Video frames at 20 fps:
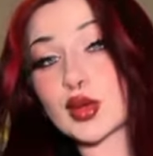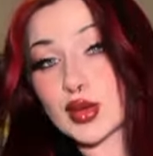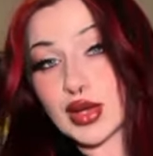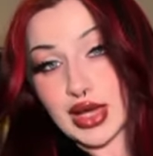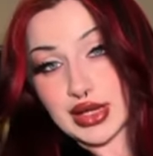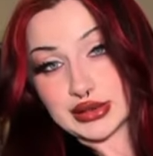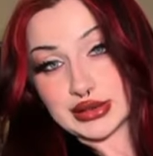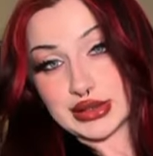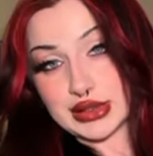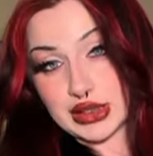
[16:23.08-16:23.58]

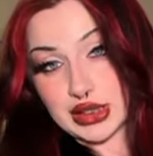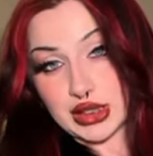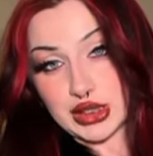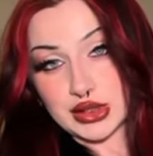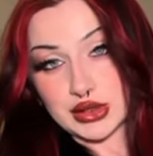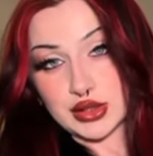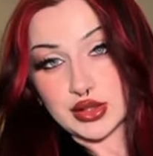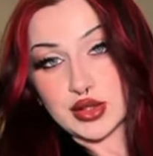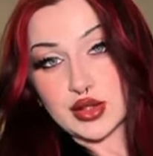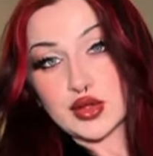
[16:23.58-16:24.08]
kindly
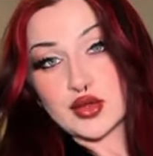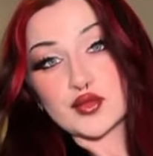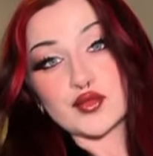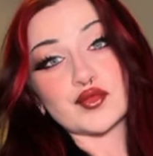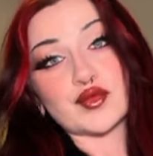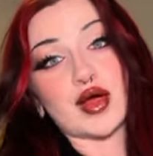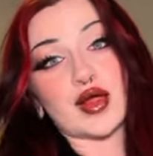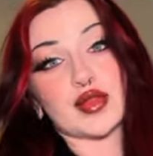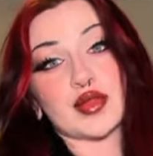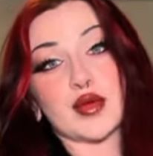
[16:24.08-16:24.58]
could,
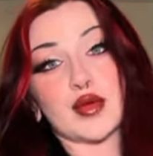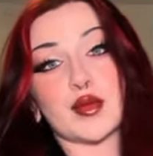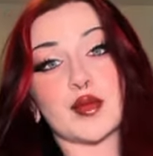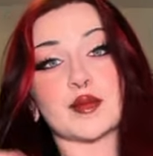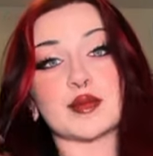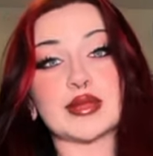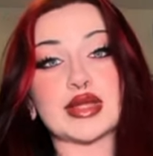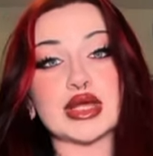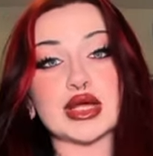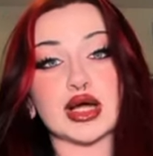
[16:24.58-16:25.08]
follow
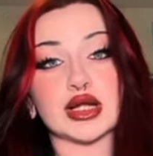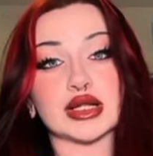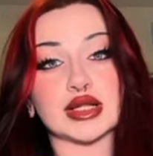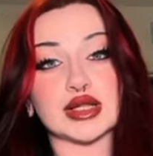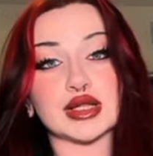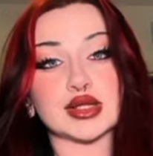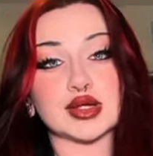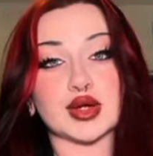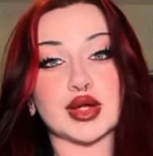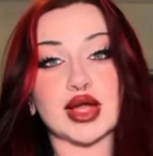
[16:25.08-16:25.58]
me on
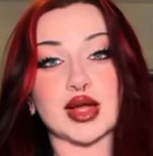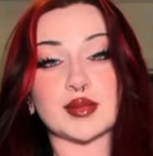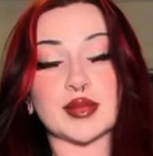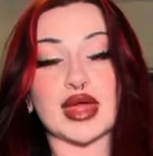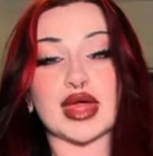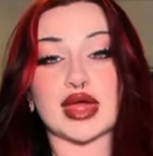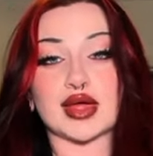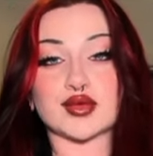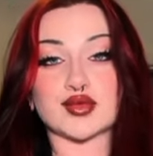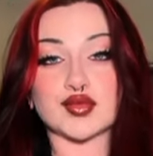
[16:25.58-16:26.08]
Instagram
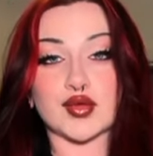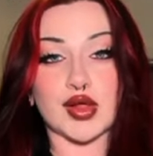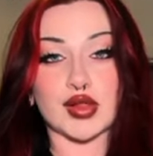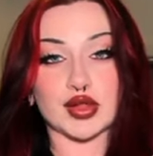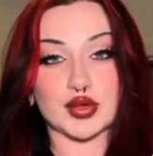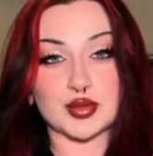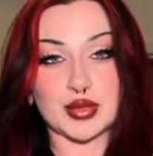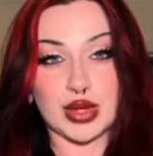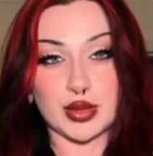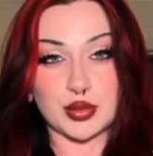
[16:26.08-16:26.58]
and follow
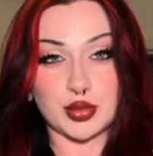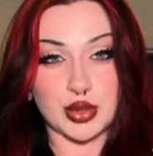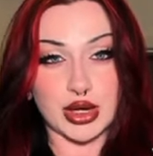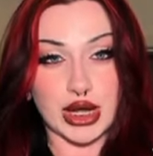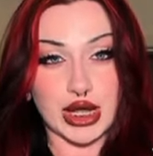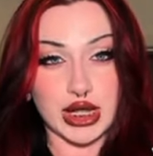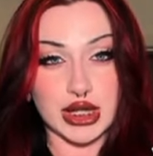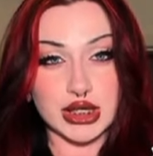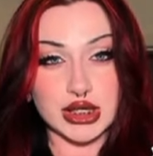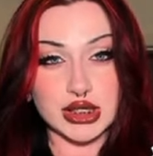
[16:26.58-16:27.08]
my
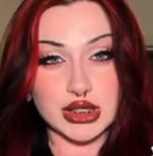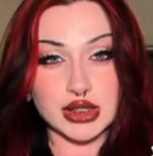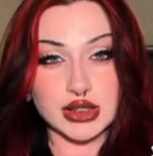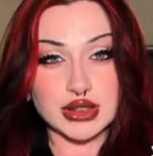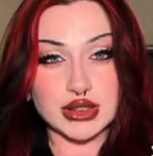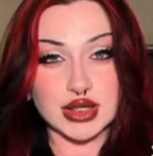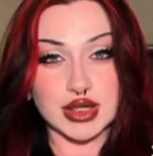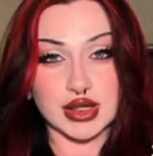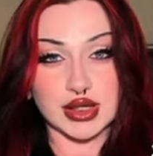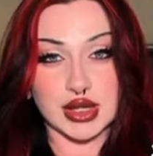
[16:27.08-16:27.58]
brand
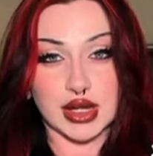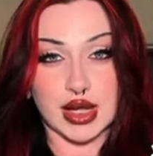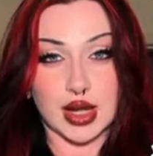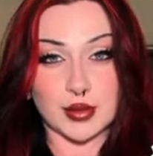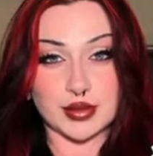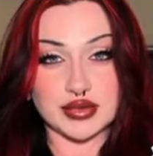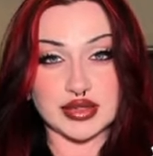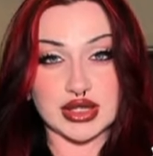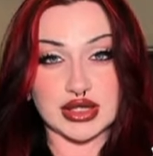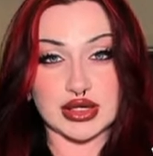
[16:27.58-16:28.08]
to stay
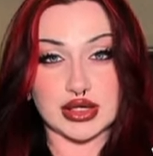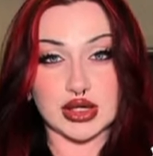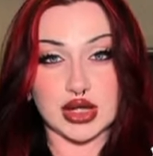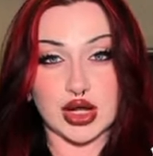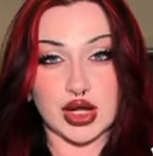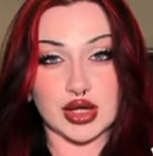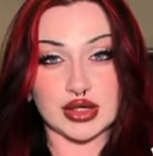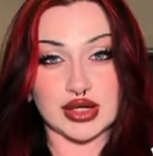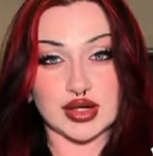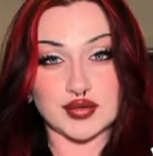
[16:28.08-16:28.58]
updated
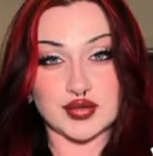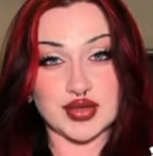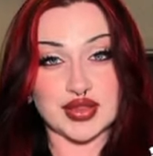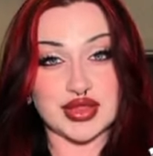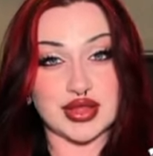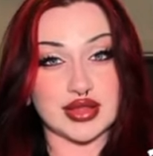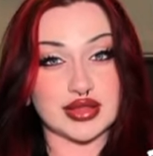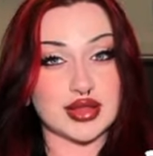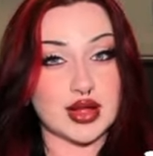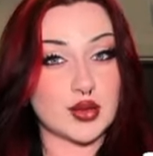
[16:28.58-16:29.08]
on
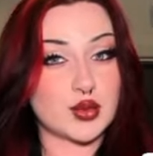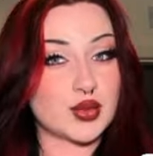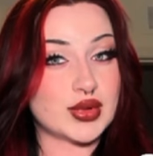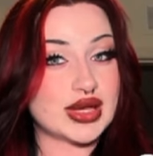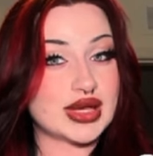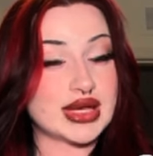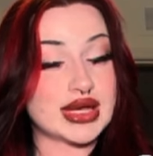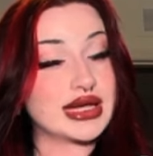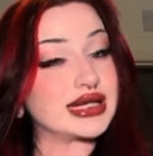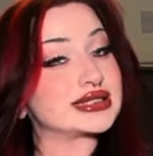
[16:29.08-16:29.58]
everything that
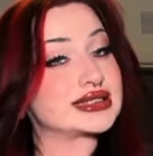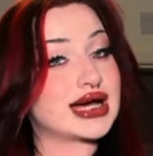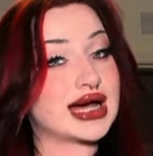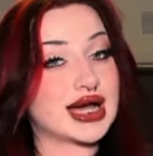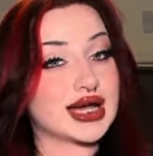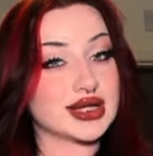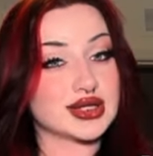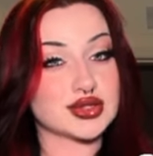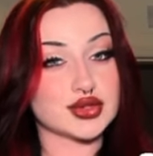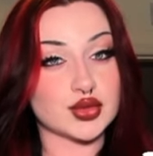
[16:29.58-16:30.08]
we and
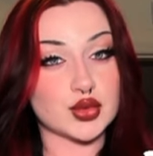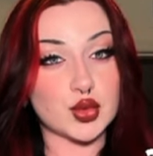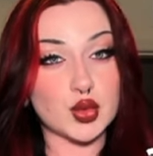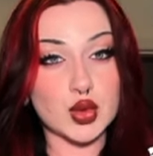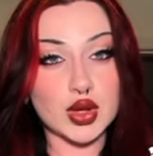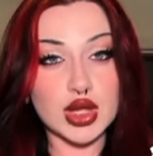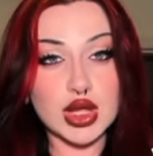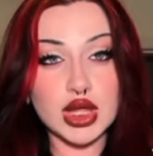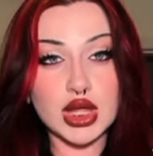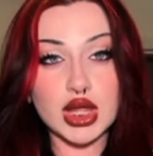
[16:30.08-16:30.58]
I
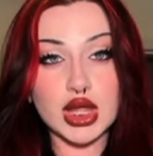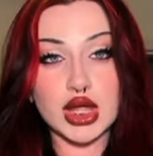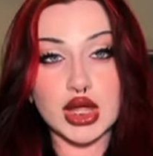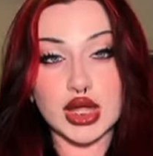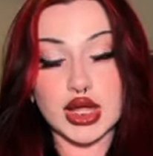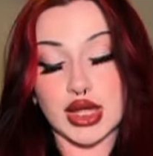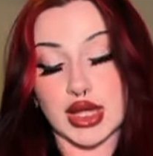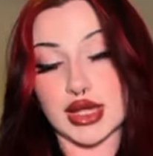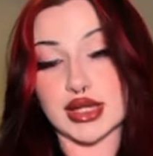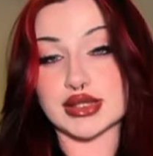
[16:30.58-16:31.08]
do.
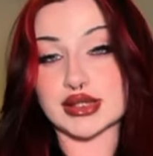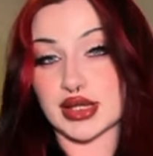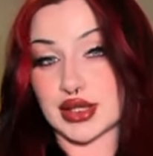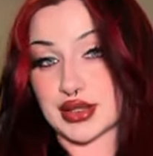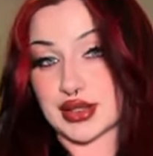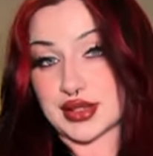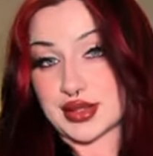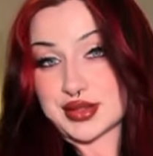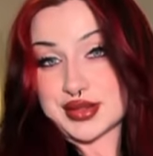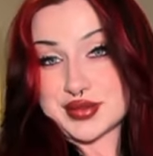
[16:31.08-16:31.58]
And I'll
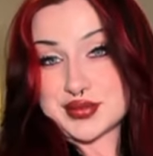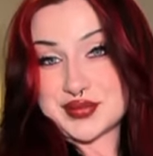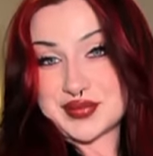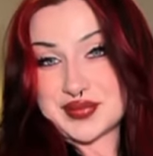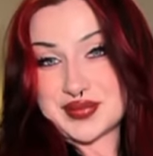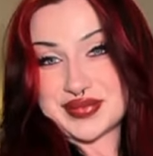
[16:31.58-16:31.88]
see you soon.